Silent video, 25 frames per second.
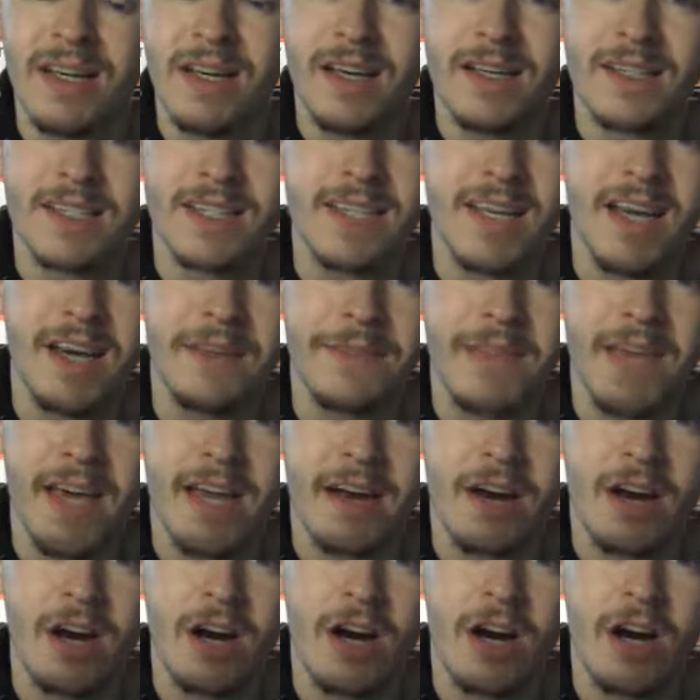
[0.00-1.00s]
It's not
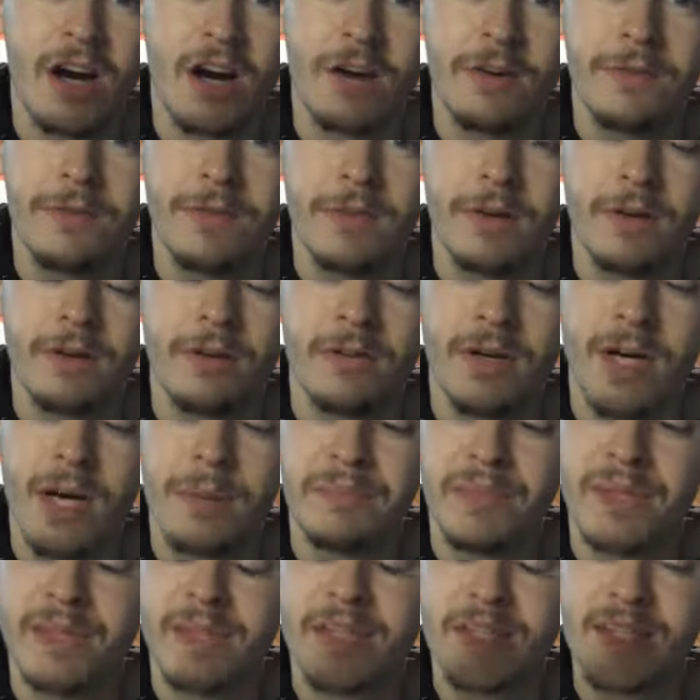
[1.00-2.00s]
that hard, though.
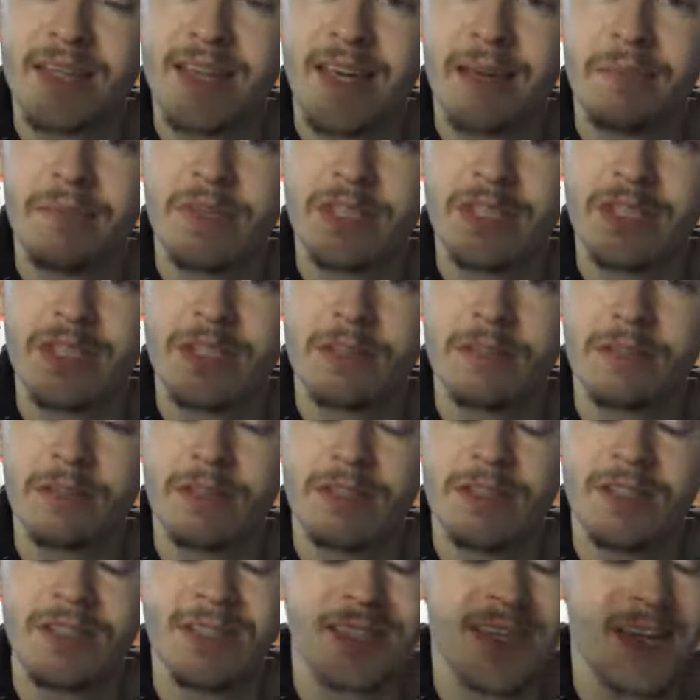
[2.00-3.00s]
But this game is still
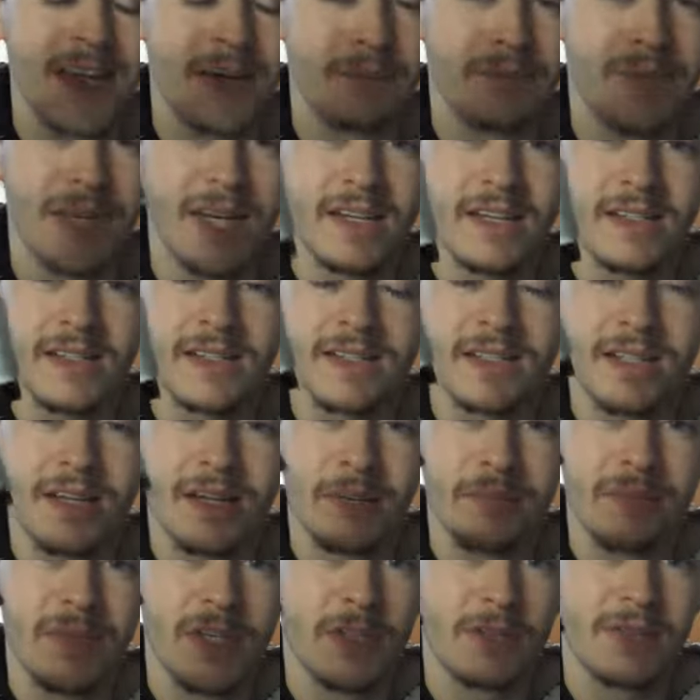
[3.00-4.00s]
good. It's got nice
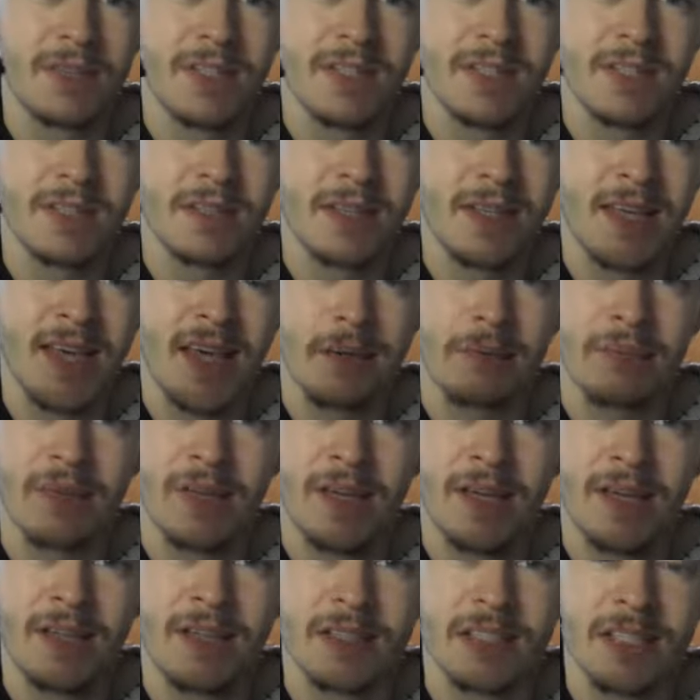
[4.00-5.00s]
music. The
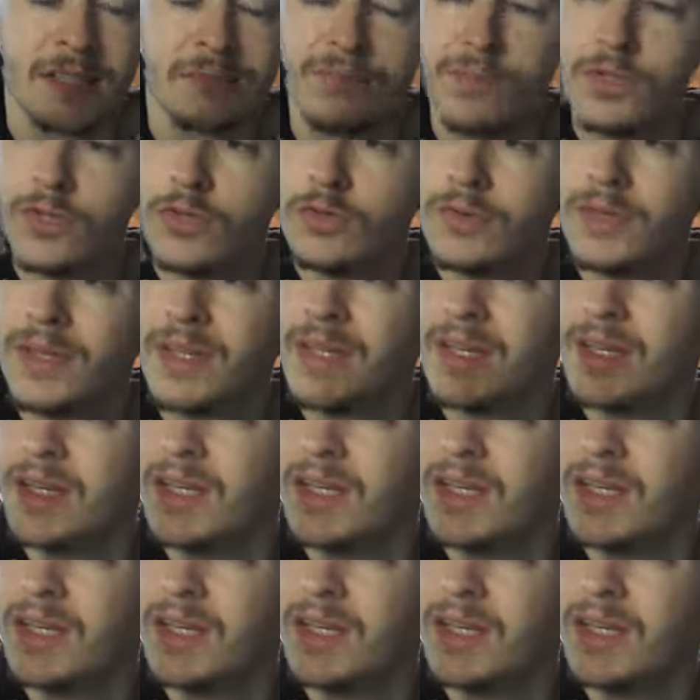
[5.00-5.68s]
gameplay is smooth.